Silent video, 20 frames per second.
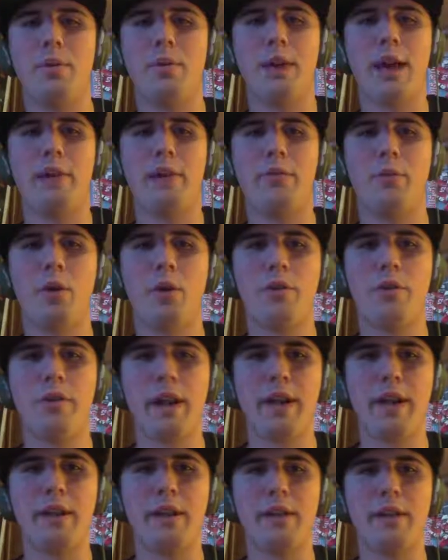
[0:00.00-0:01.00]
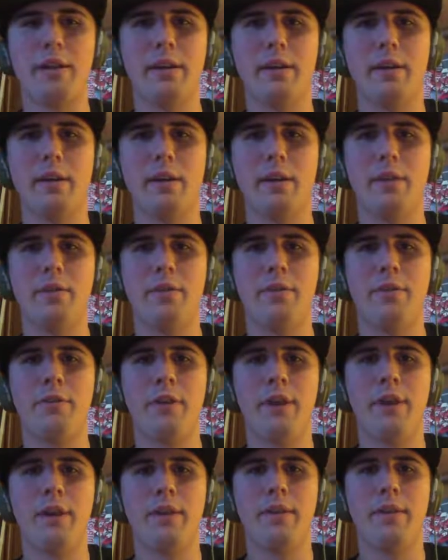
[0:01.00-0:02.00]
kind of more of an idea of
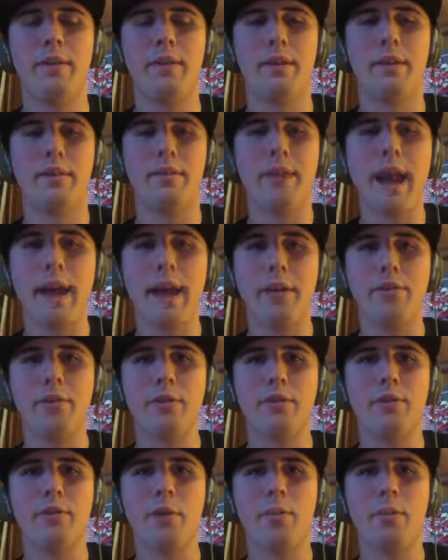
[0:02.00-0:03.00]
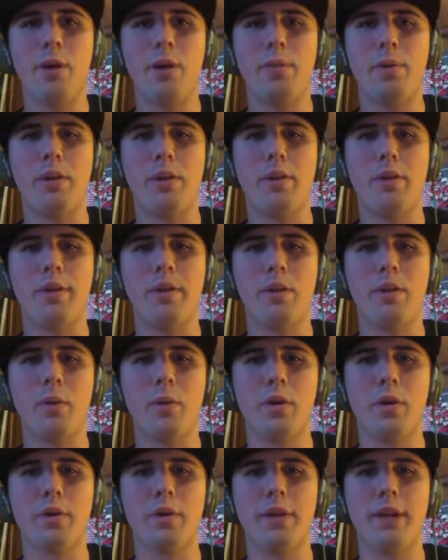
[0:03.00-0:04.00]
the talented football player that you
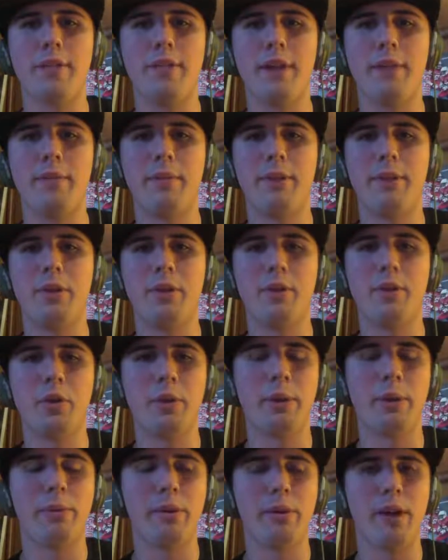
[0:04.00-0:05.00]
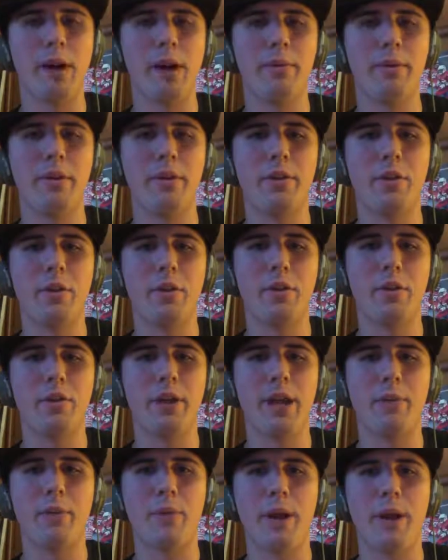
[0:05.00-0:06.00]
were, Devin, I mean, you were able to come into Notre
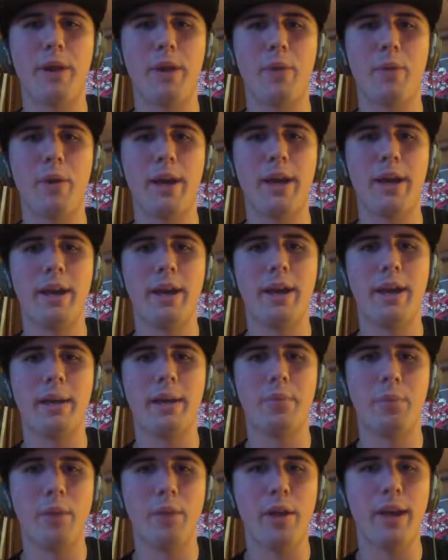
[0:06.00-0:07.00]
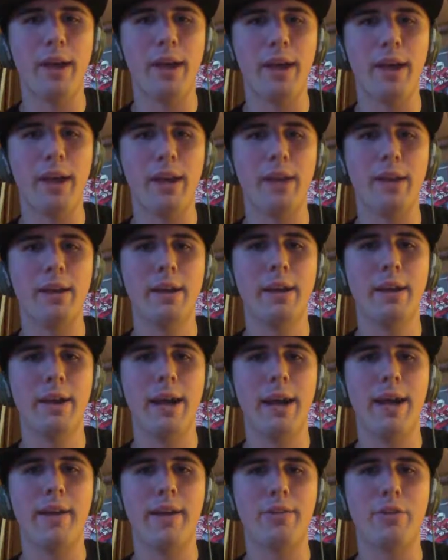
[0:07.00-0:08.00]
Dame right away and play
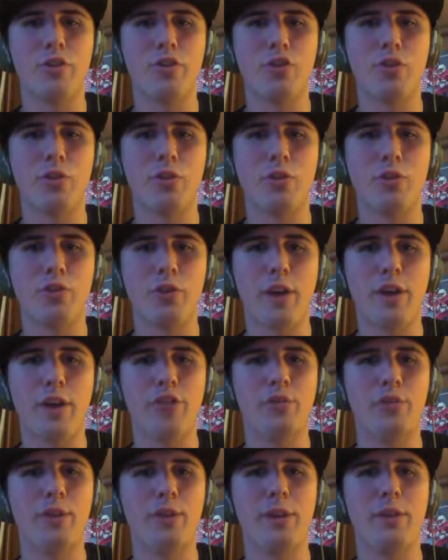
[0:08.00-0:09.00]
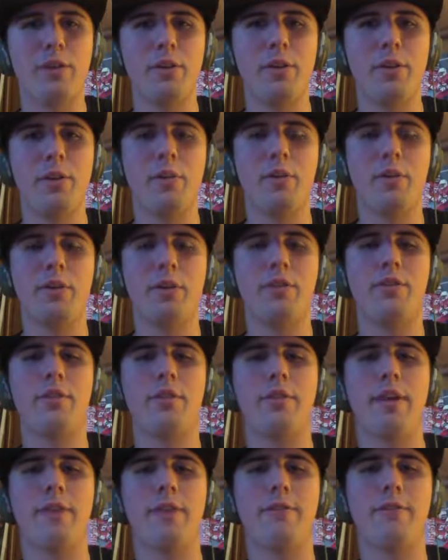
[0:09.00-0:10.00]
as a true freshman. You don't really
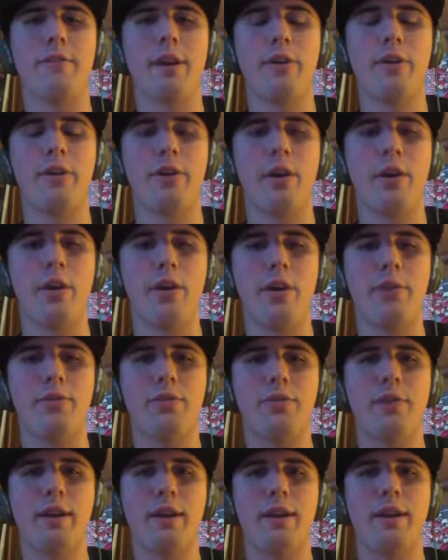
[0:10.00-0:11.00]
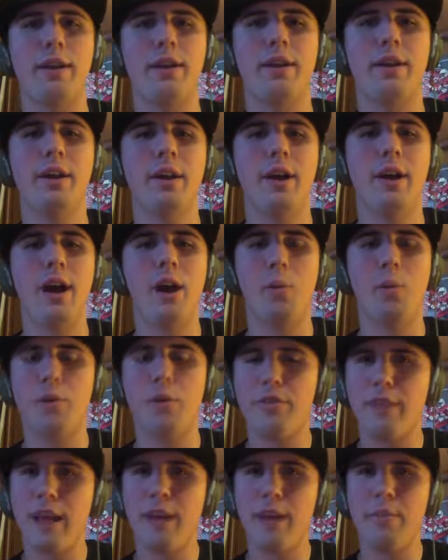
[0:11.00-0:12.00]
see that very often.
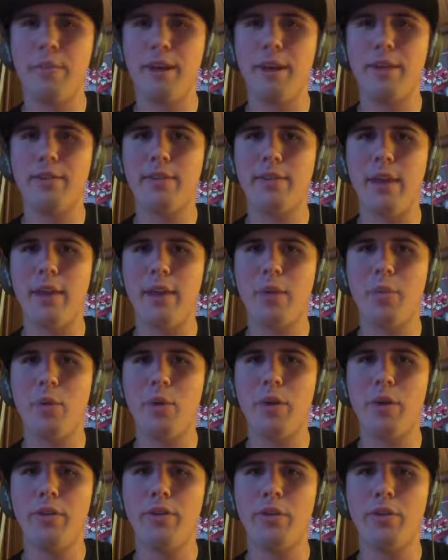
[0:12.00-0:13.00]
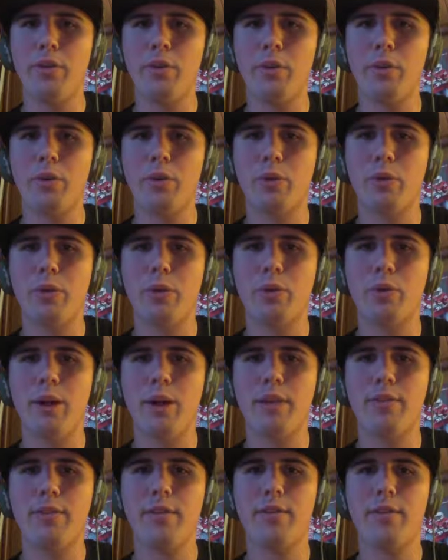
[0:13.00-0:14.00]
Was that a big selling point to you in the recruiting
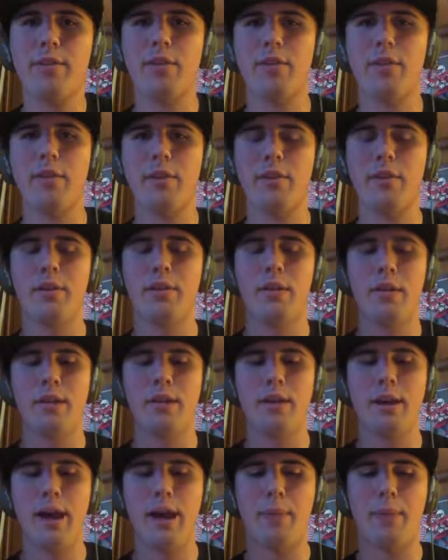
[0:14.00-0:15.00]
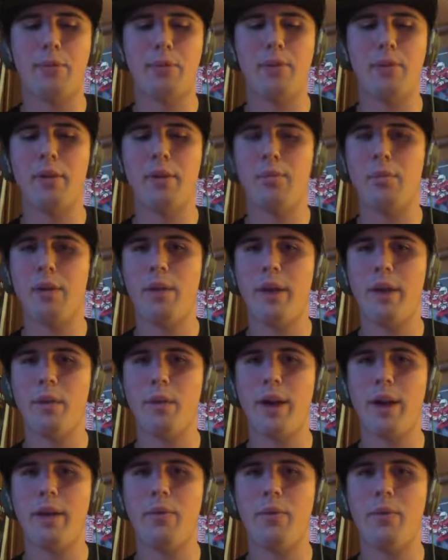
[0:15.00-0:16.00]
process, the opportunity to play
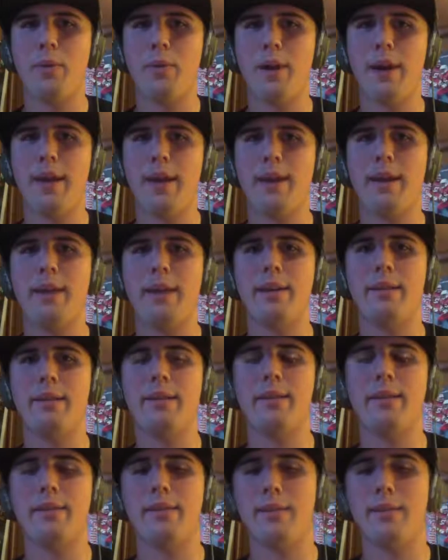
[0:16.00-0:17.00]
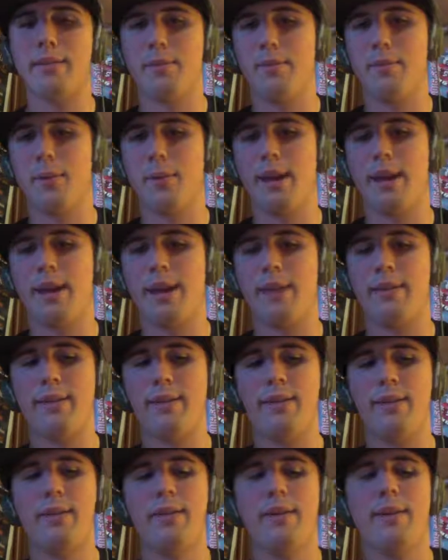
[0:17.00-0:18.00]
right away and to play at
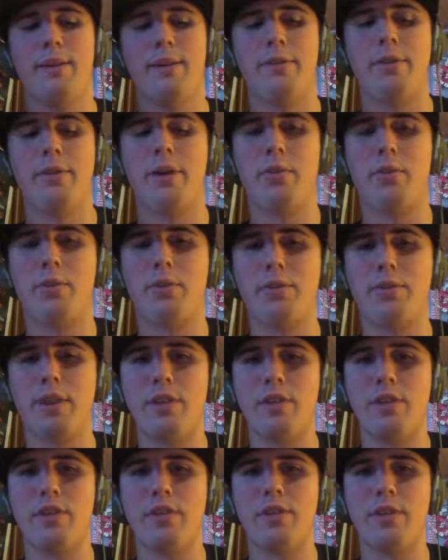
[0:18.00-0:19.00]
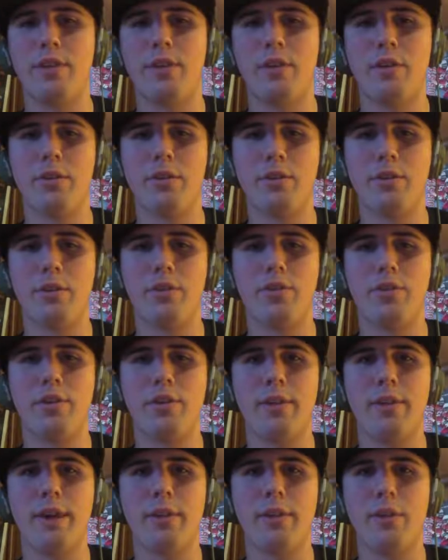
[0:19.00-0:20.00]
a very prestigious
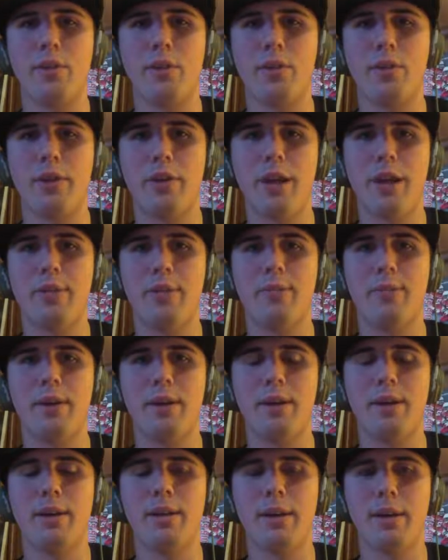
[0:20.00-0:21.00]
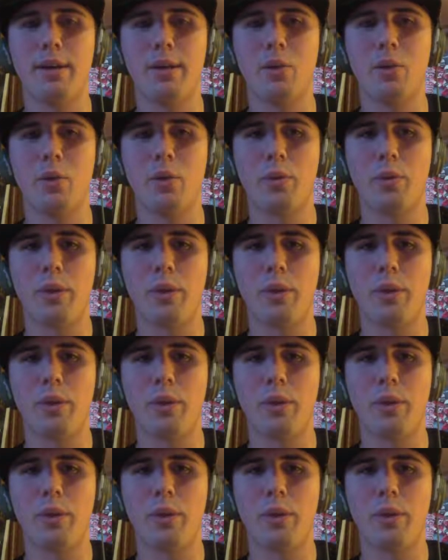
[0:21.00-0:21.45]
university like Notre Dame, like you were